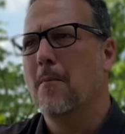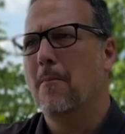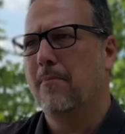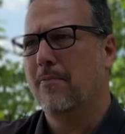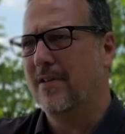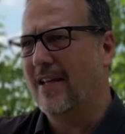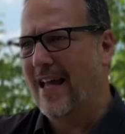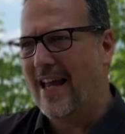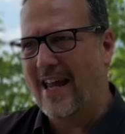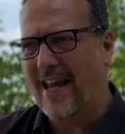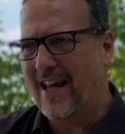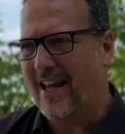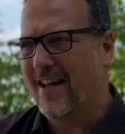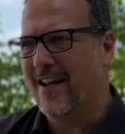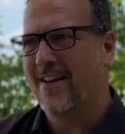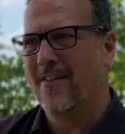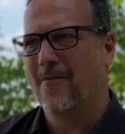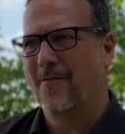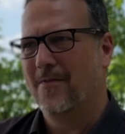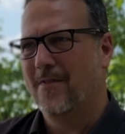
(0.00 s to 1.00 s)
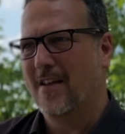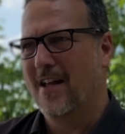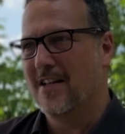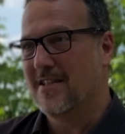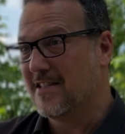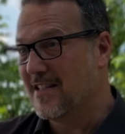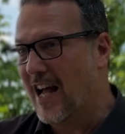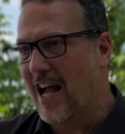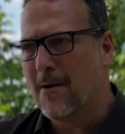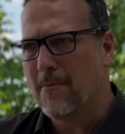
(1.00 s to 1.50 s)
playing a
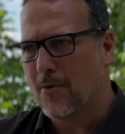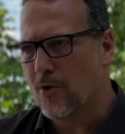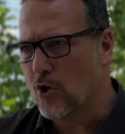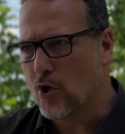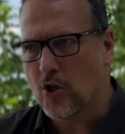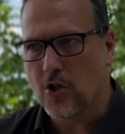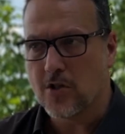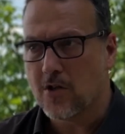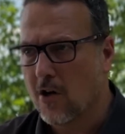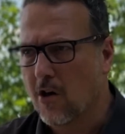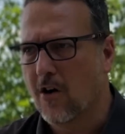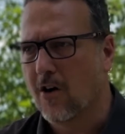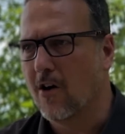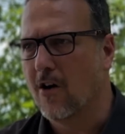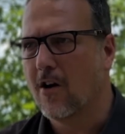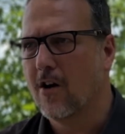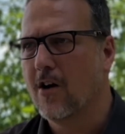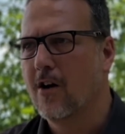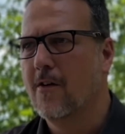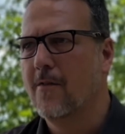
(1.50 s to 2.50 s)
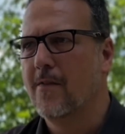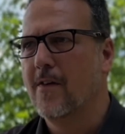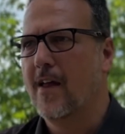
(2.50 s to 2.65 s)
Steinberger guitar,